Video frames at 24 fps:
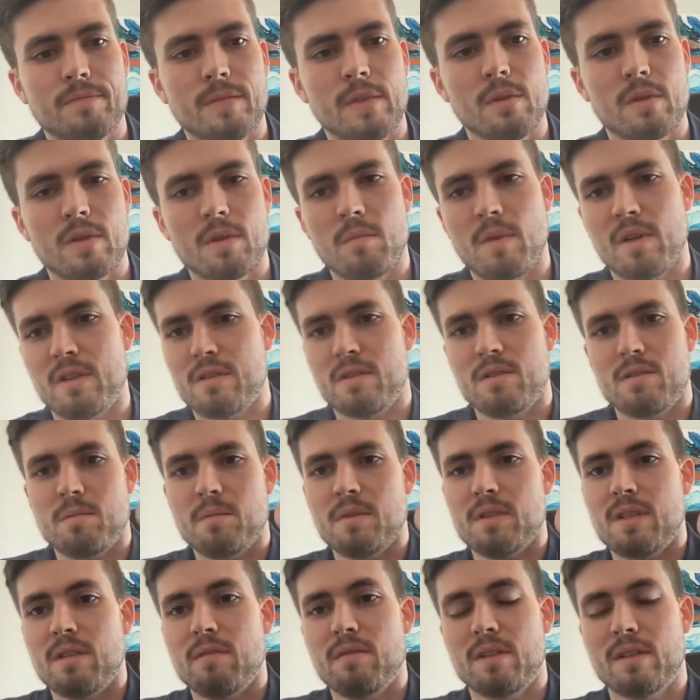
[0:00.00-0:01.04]
you can measure
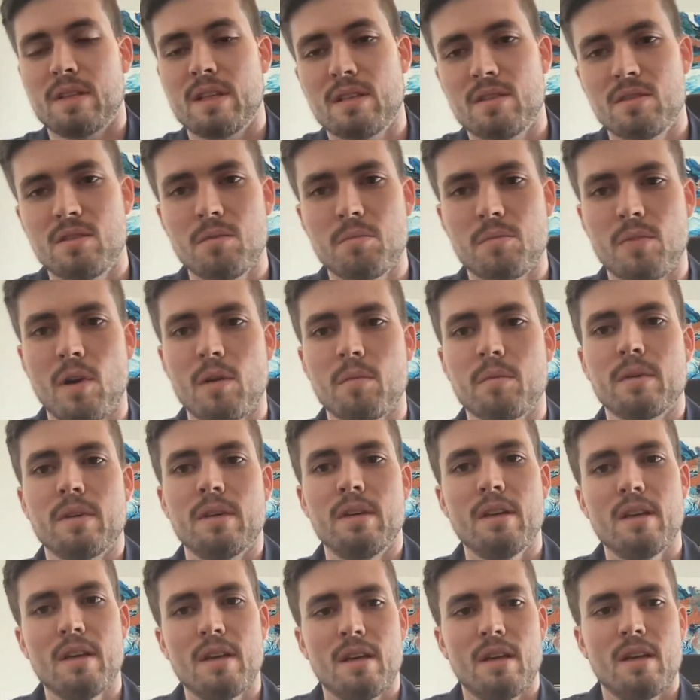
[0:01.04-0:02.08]
specific things. You
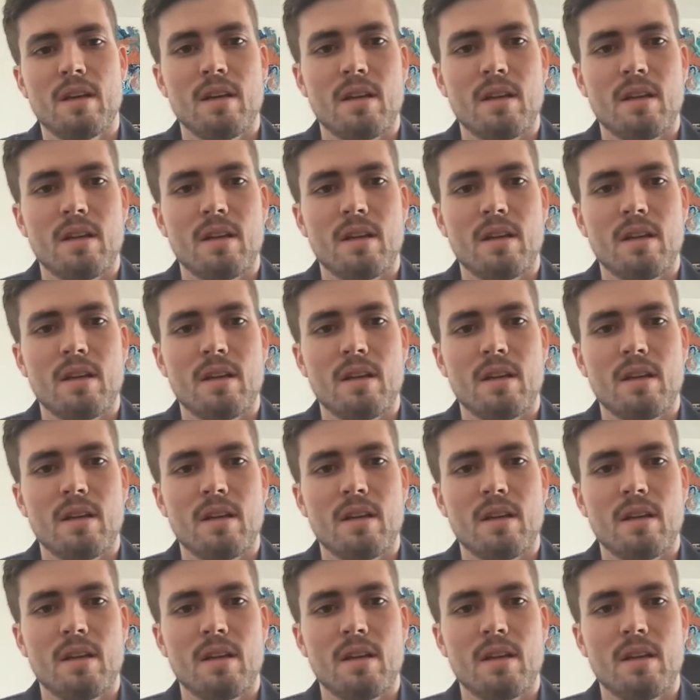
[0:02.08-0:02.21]
probably